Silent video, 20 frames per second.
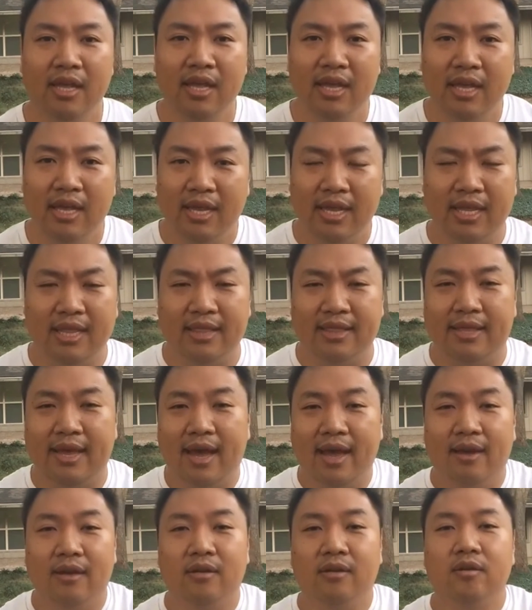and
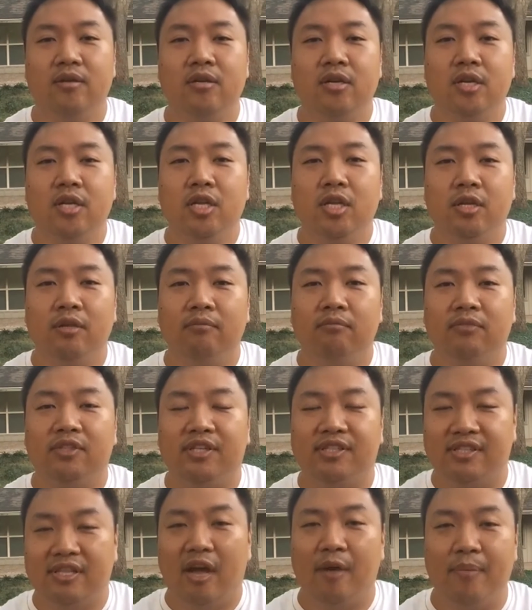that
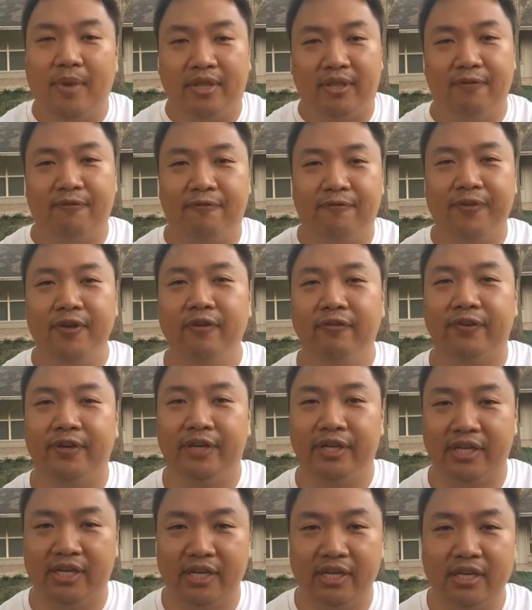does not make them feel
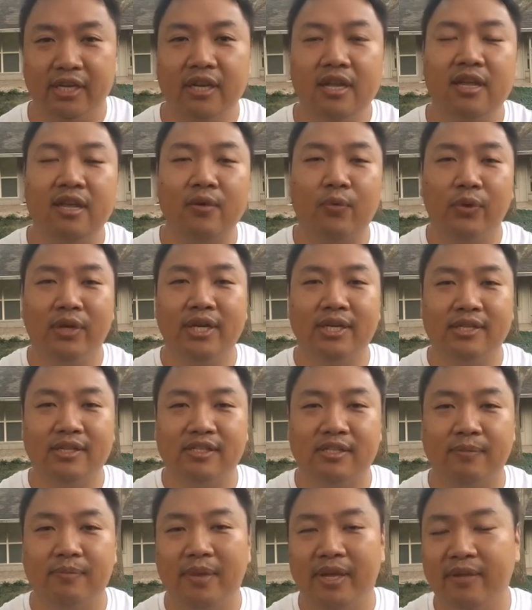very good. And when it
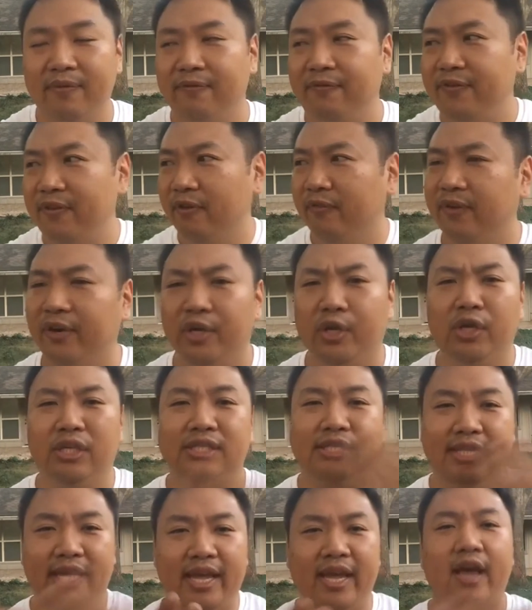doesn't make them feel very good,
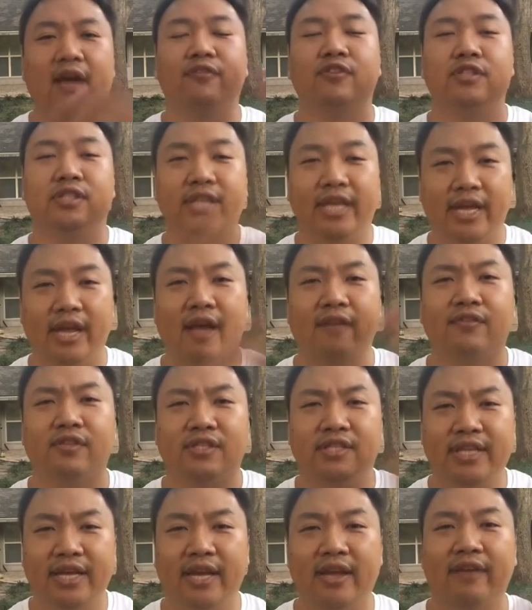day after day after
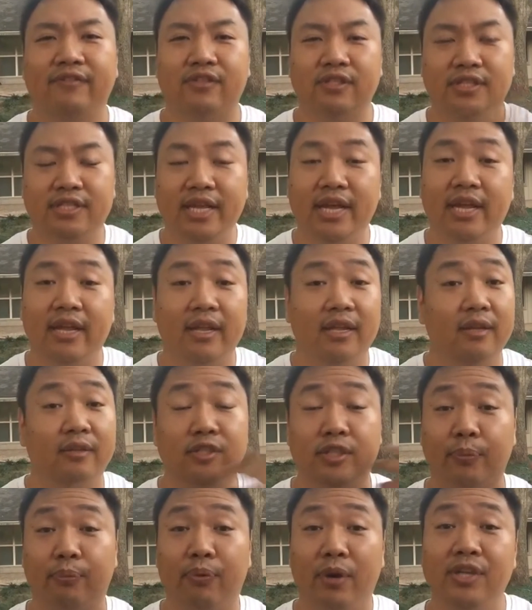day after day, and
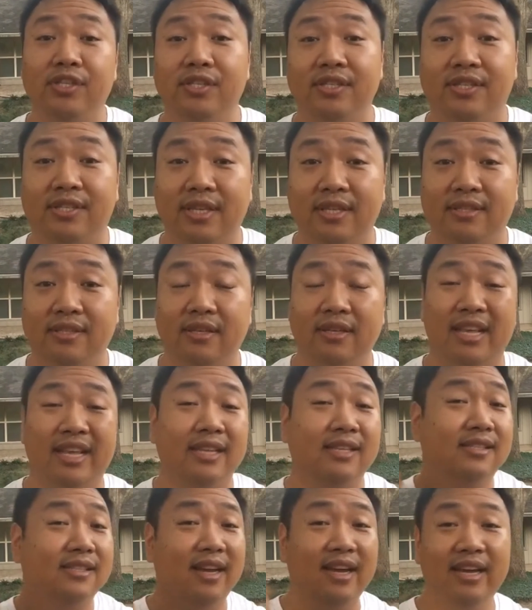depression sets in,
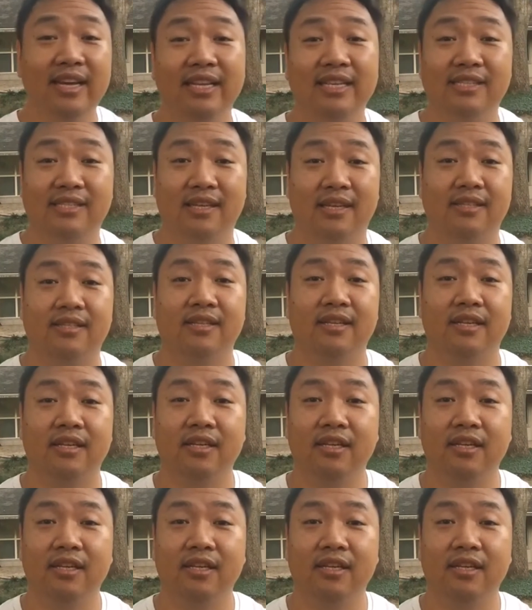anxiety sets in,